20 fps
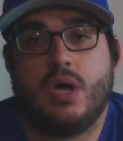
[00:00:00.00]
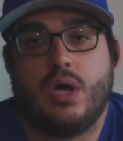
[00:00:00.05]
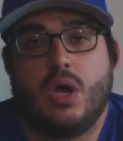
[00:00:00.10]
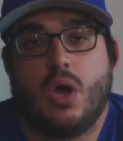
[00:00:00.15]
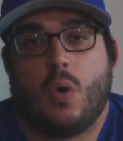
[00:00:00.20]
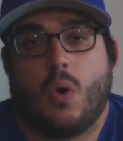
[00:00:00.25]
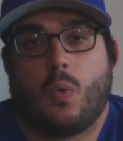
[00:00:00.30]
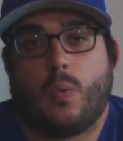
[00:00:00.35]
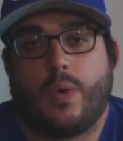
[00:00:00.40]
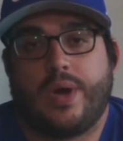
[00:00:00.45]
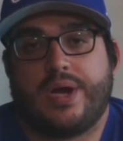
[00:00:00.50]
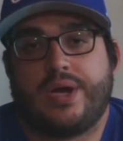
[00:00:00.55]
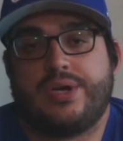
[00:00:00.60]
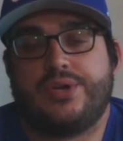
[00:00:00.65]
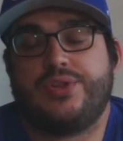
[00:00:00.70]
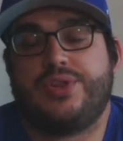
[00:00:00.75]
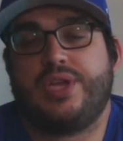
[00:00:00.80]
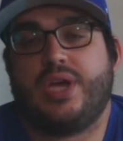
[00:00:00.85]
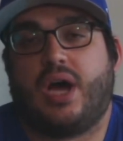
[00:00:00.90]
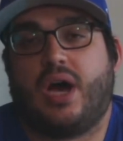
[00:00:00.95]
where do
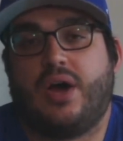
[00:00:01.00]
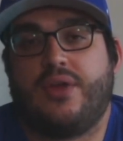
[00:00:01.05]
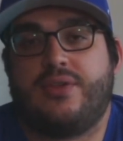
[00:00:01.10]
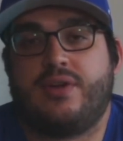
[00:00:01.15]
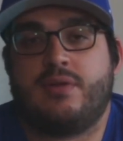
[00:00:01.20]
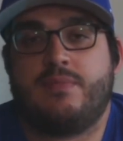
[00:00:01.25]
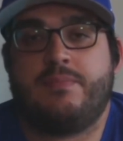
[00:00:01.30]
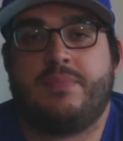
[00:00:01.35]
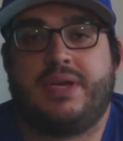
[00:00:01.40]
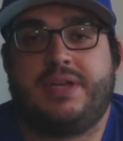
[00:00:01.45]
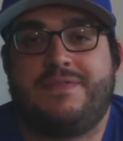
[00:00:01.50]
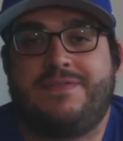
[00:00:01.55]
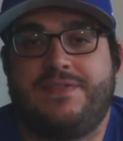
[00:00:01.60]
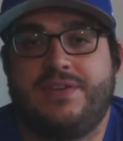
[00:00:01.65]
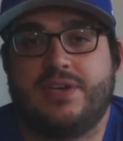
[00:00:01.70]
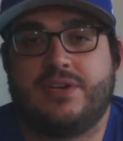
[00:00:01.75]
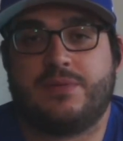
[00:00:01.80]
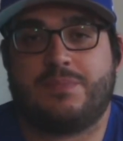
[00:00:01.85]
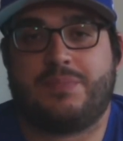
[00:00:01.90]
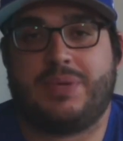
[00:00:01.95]
the other
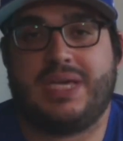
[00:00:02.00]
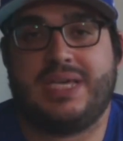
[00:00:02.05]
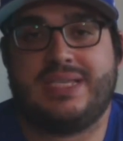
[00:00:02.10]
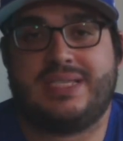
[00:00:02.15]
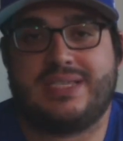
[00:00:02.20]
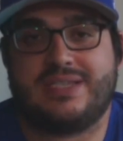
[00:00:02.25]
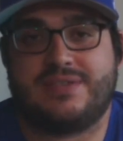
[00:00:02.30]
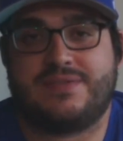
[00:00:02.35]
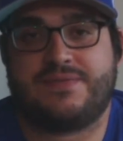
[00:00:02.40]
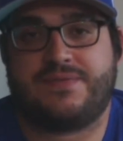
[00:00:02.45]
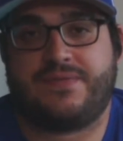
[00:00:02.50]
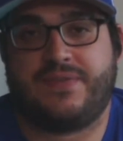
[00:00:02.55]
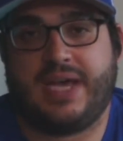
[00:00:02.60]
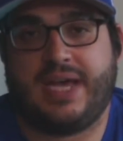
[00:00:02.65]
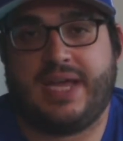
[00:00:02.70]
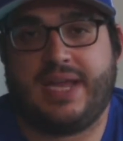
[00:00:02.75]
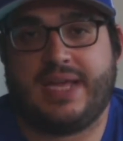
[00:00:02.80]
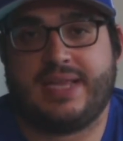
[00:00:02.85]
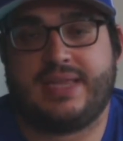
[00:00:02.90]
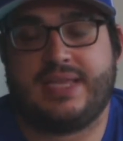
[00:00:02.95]
midfield pieces
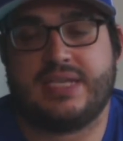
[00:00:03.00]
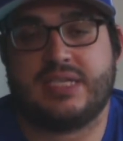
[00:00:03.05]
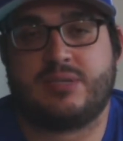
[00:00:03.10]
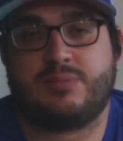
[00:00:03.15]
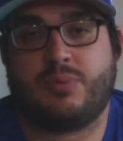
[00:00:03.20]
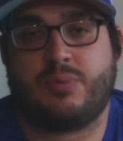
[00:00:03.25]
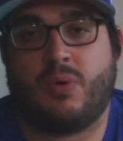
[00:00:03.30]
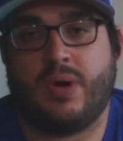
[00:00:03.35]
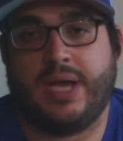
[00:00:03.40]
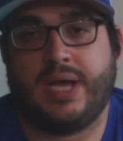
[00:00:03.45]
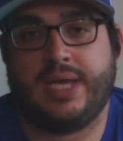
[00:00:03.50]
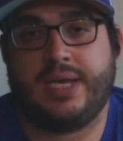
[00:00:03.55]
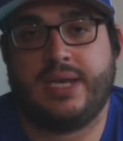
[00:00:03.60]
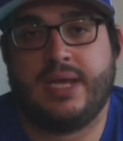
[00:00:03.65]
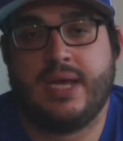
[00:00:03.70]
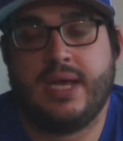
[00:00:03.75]
fit at this point?